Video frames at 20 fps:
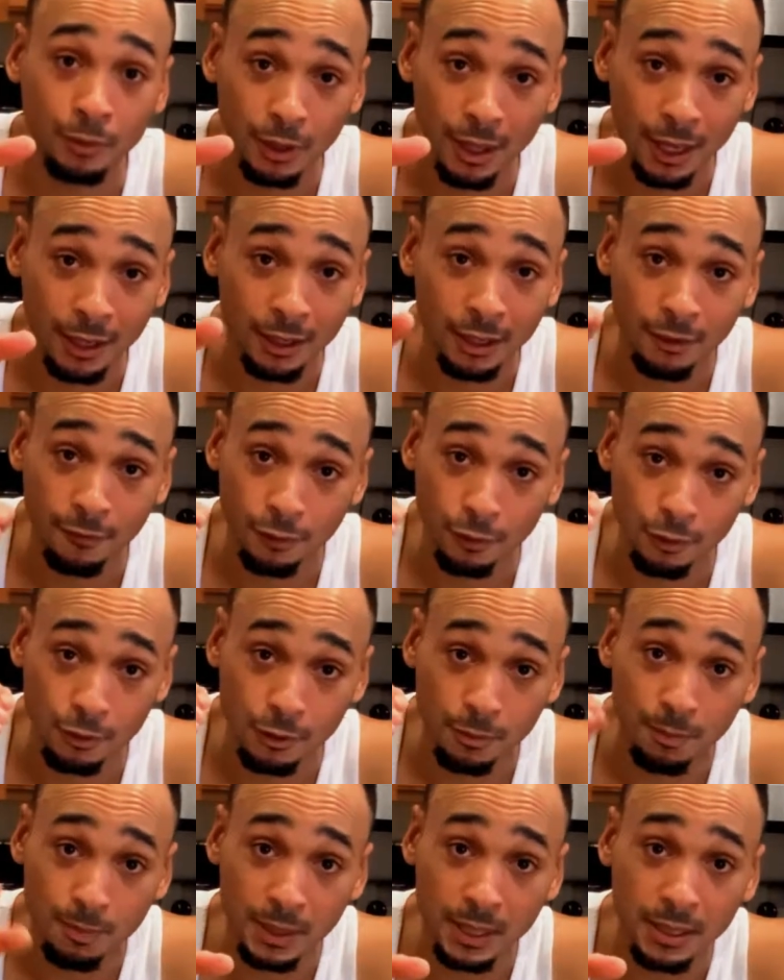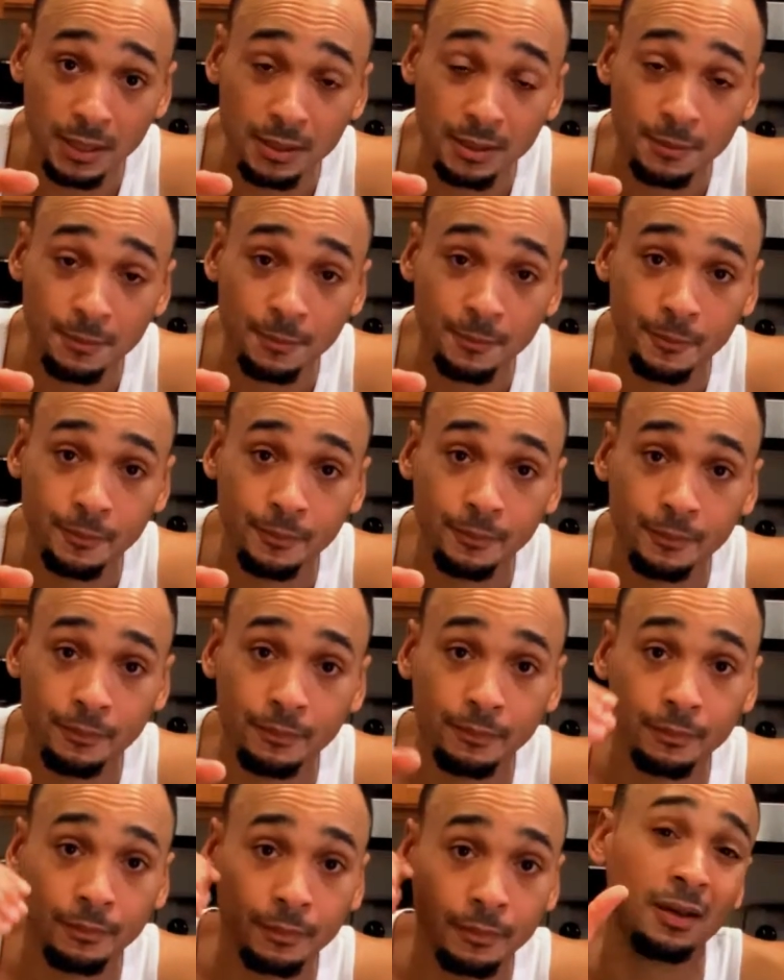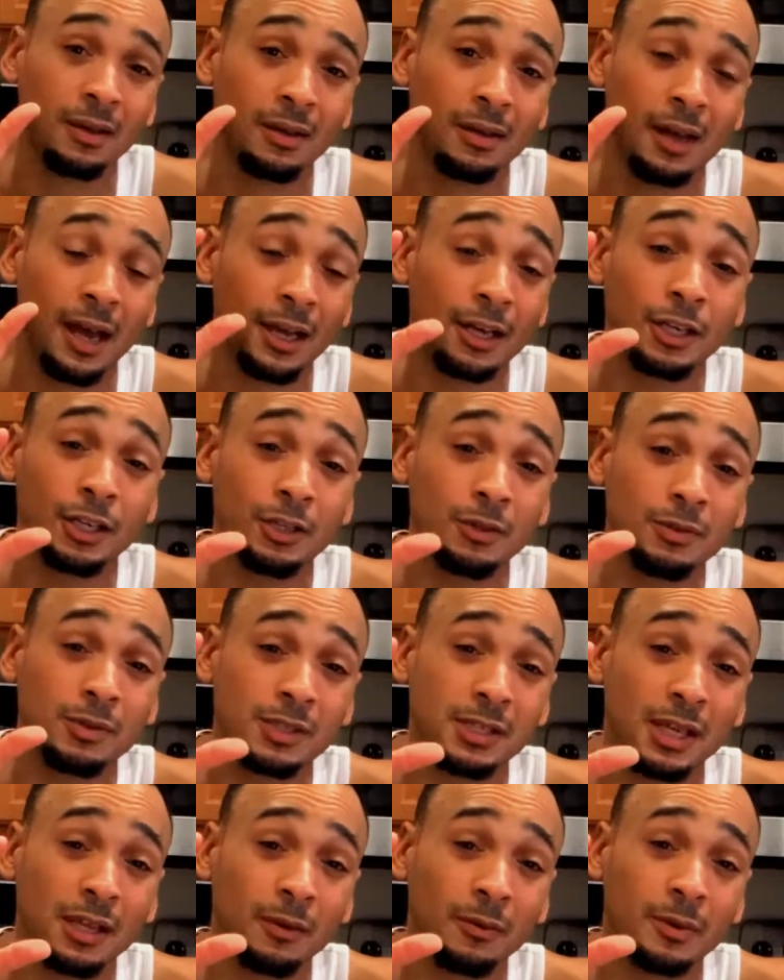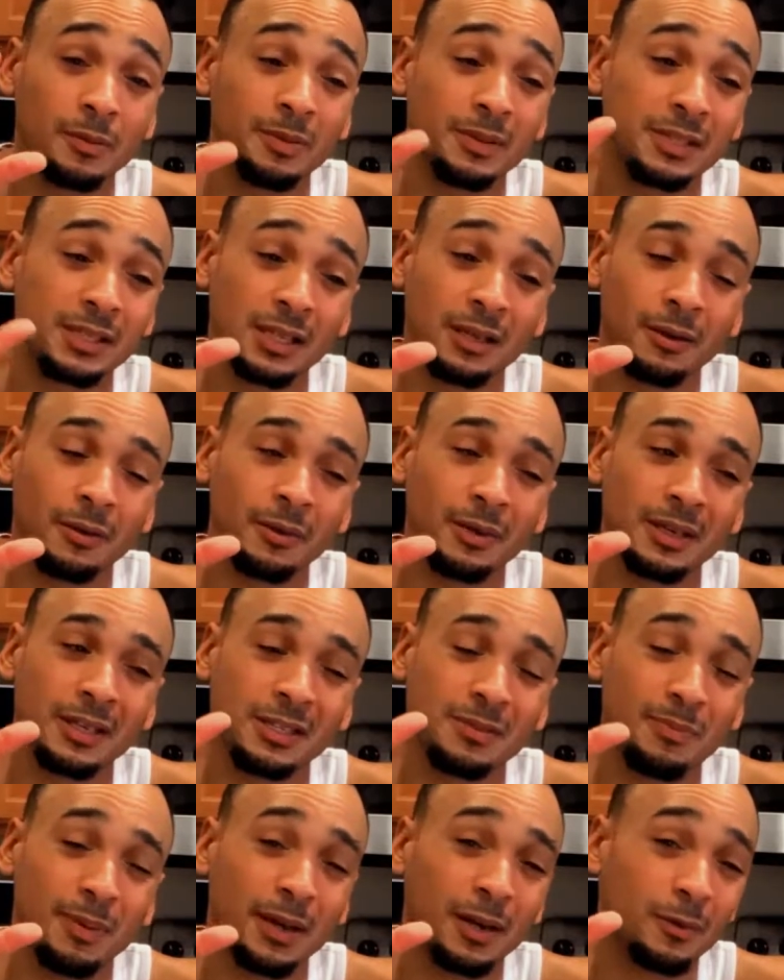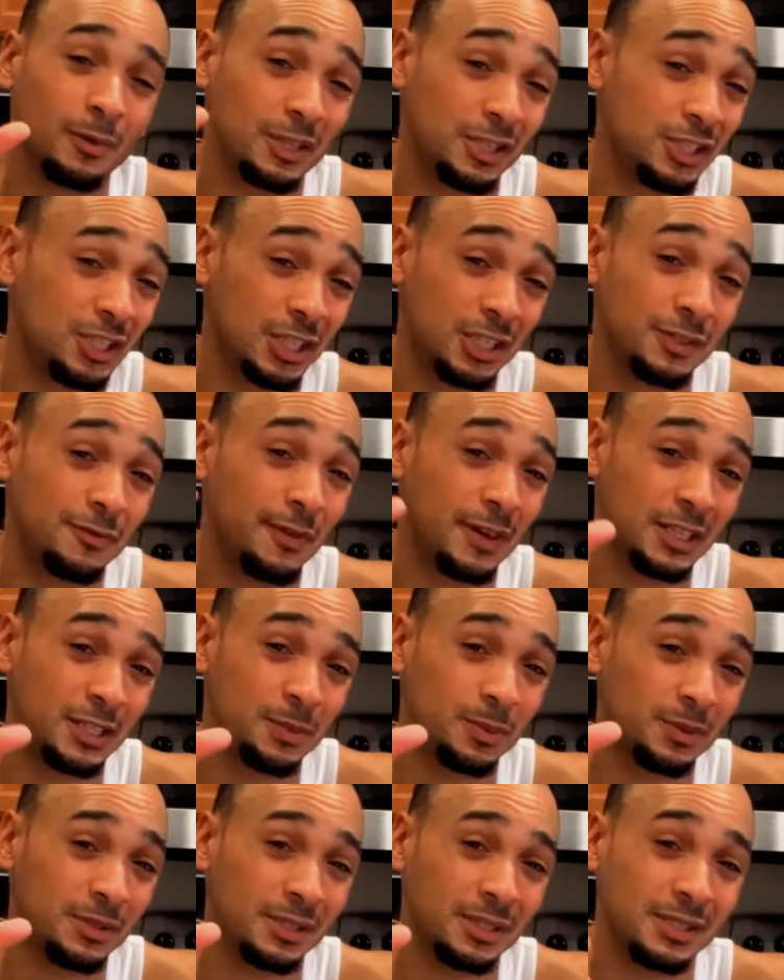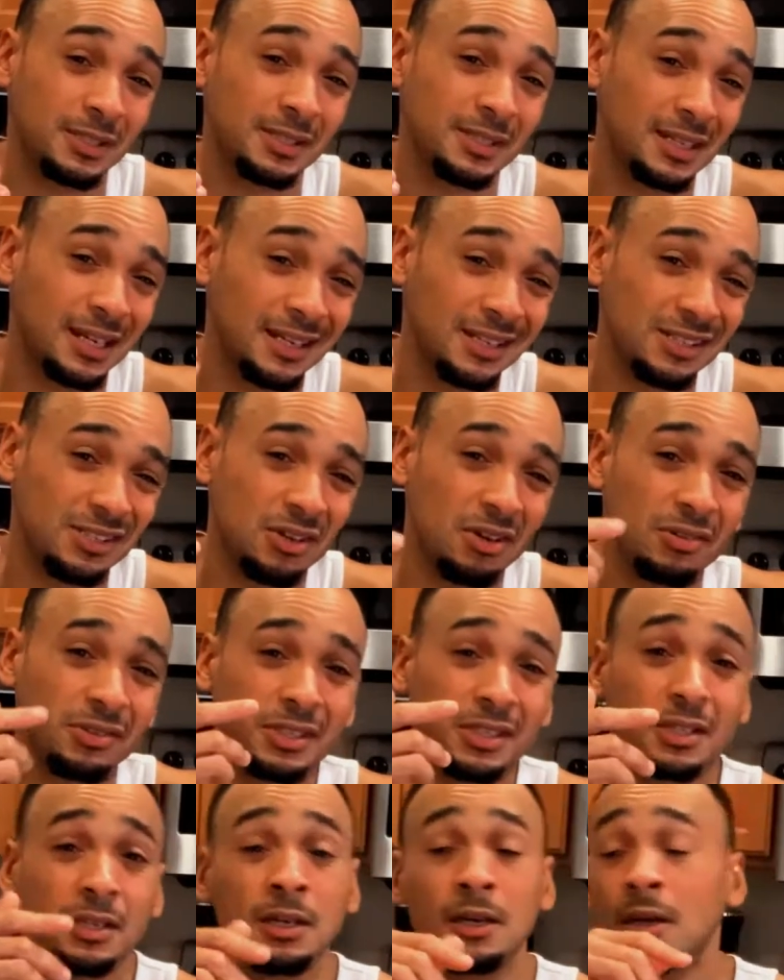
I could have used beet. I could have used celery, but celery is better with just vegetables because it's kind of salty.